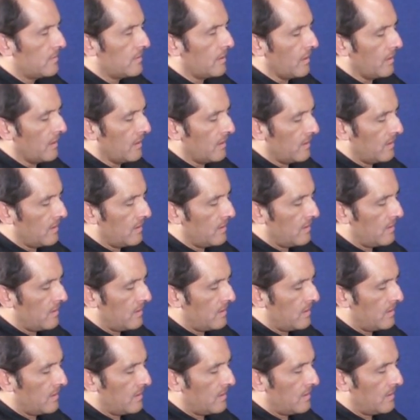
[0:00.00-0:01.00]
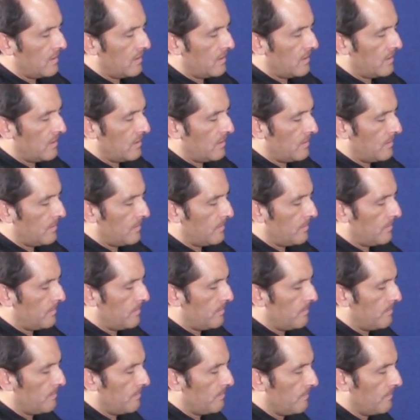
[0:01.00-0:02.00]

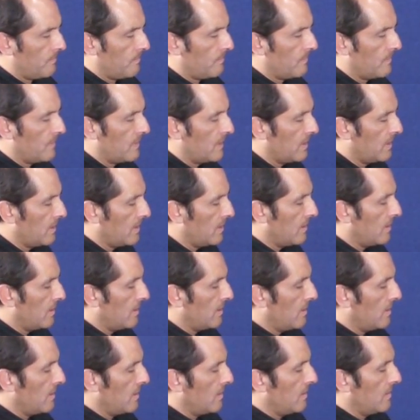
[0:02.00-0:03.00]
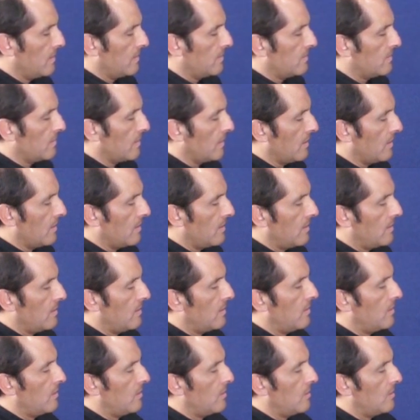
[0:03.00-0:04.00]
dun,
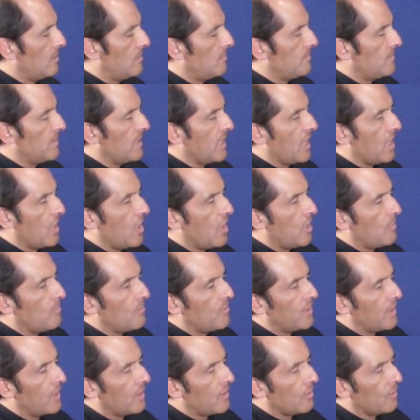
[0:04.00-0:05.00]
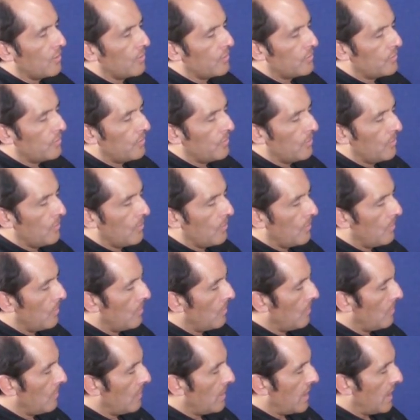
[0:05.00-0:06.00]
dun. Now I'm gonna go
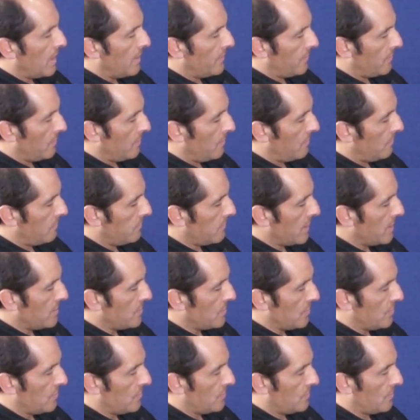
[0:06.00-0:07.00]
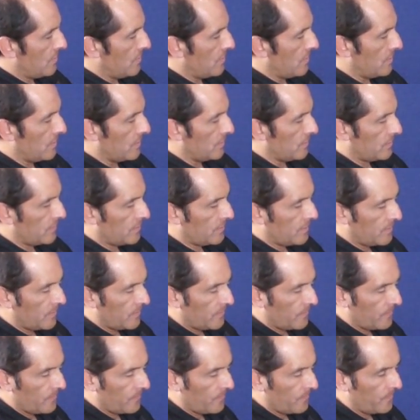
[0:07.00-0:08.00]
to other registers.
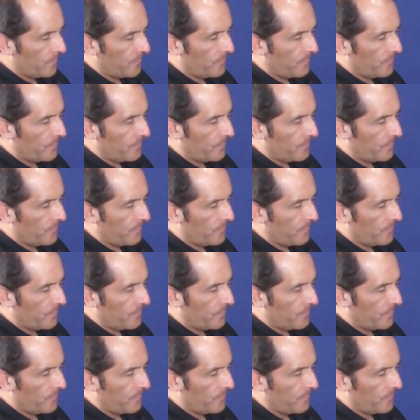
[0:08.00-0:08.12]
Dum,